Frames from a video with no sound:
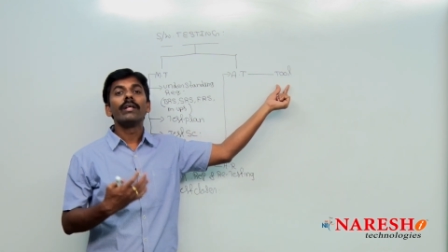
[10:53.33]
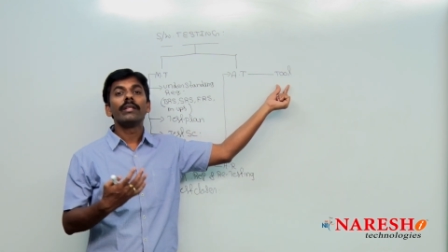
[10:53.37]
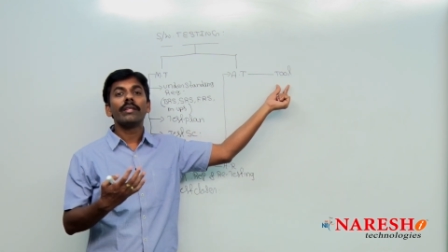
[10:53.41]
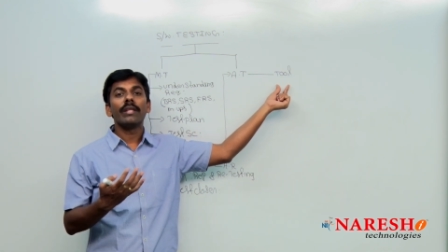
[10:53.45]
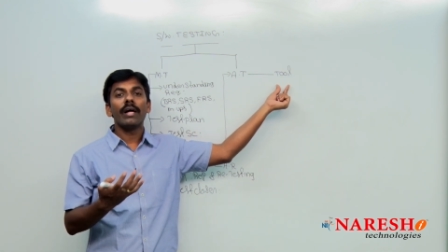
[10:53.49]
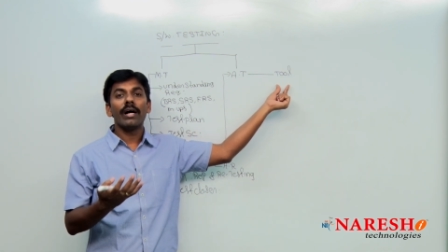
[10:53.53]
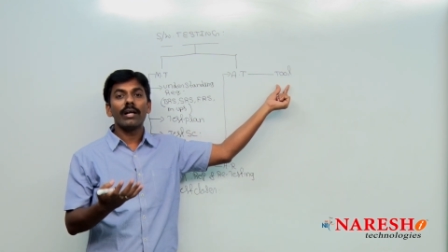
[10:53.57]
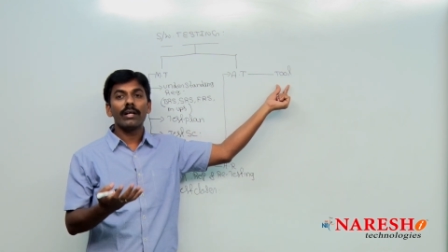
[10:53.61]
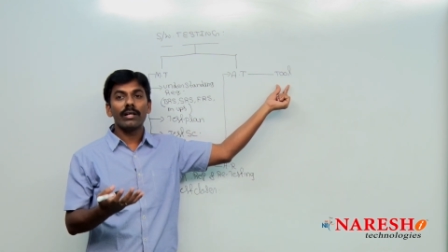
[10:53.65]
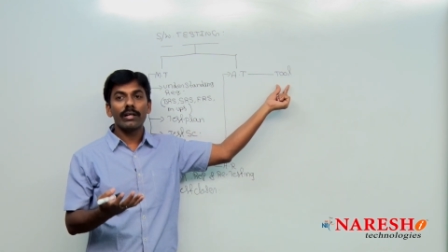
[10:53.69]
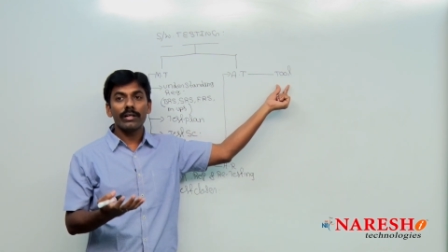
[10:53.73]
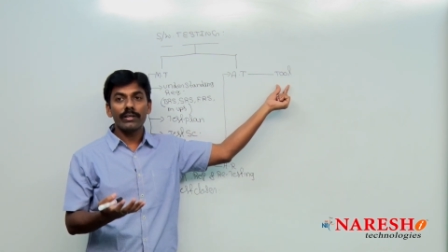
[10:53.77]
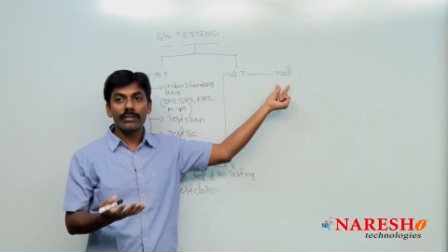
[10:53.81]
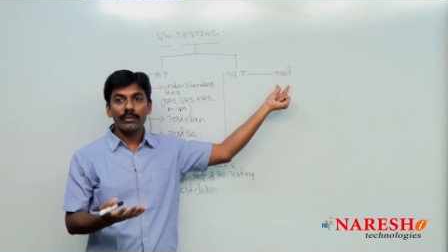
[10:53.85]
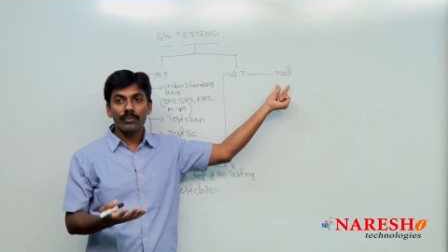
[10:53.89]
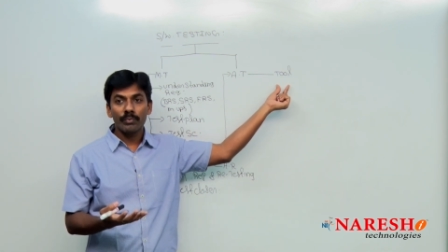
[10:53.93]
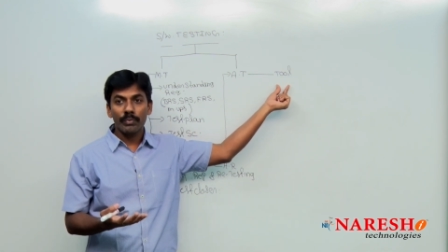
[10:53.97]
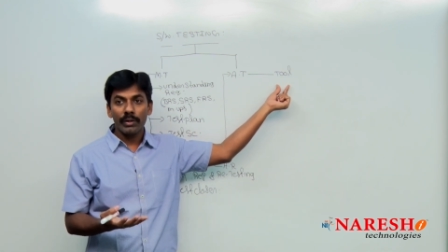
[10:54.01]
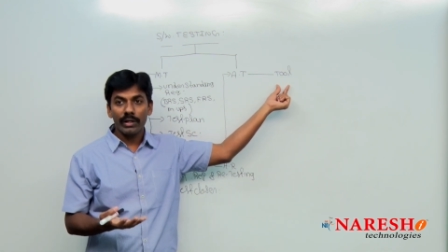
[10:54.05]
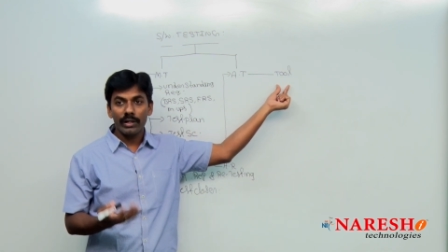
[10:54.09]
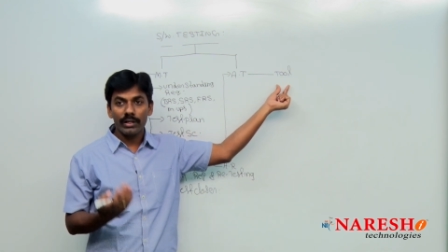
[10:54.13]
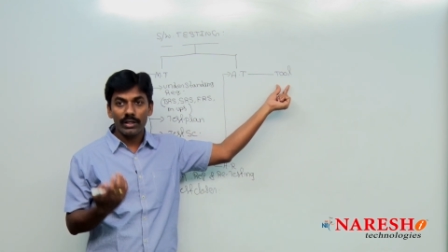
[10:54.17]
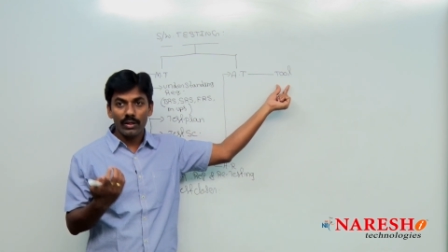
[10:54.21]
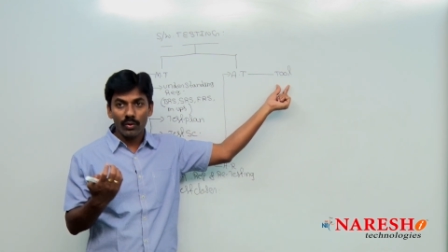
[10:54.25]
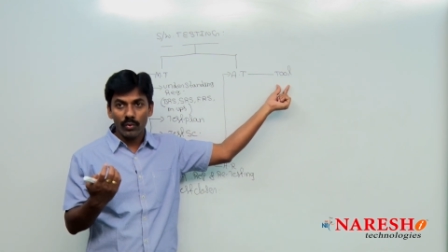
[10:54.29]
that
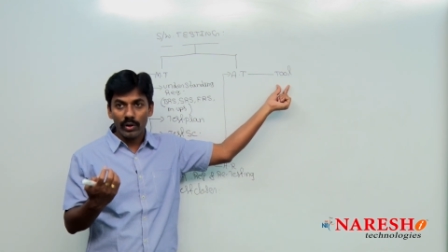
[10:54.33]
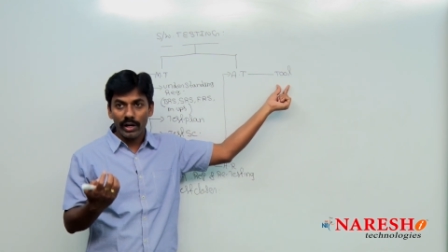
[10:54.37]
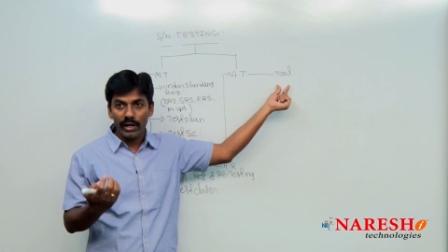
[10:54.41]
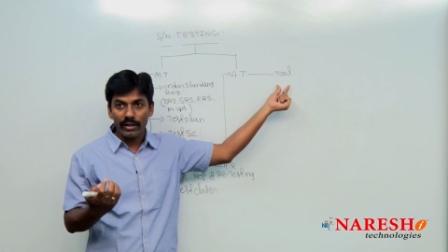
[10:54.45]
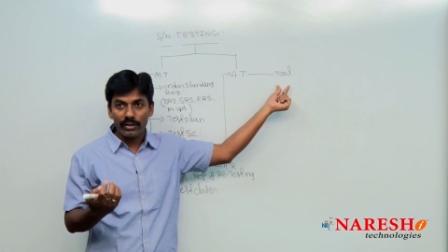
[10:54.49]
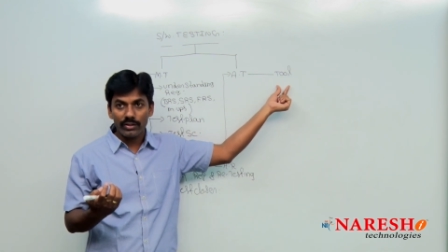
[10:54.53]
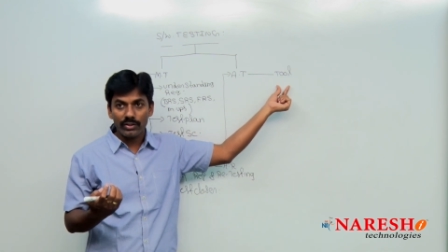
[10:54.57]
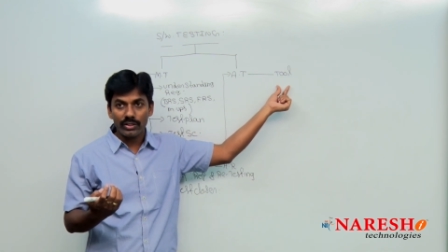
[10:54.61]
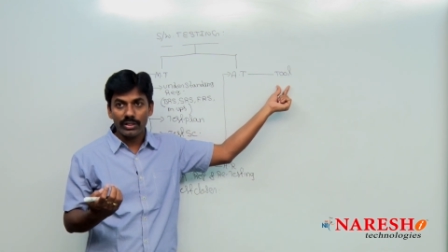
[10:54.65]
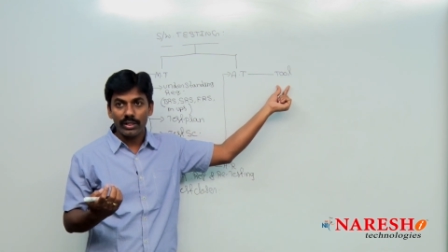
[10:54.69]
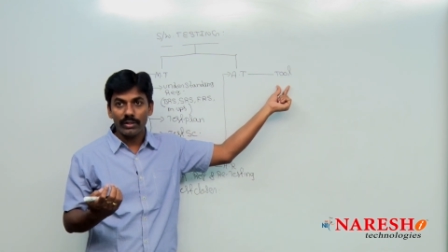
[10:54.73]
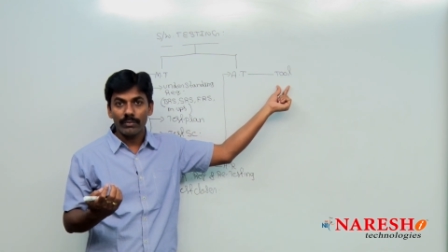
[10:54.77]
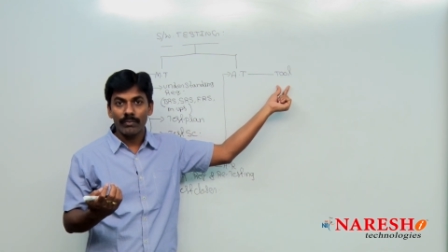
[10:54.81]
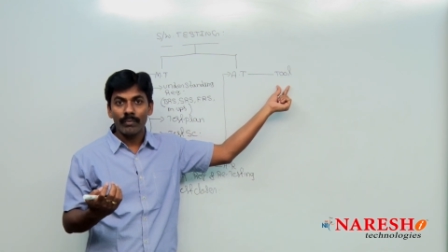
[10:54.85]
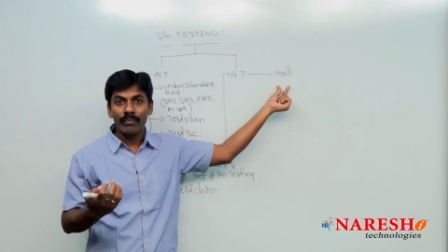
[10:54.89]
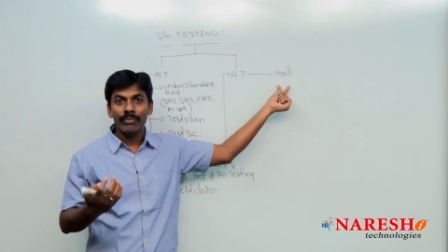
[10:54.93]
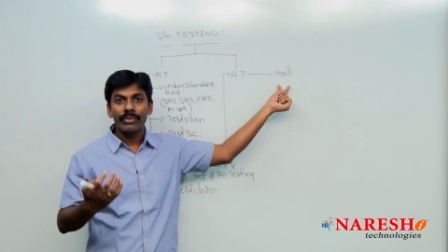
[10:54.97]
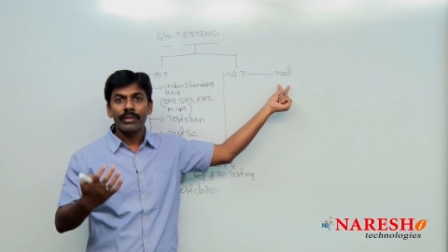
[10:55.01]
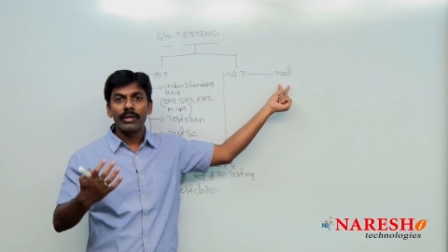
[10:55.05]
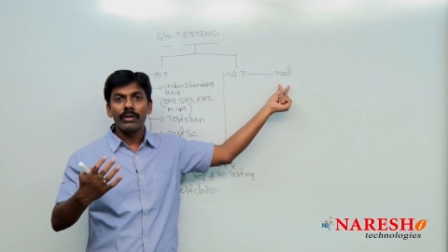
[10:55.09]
respective action.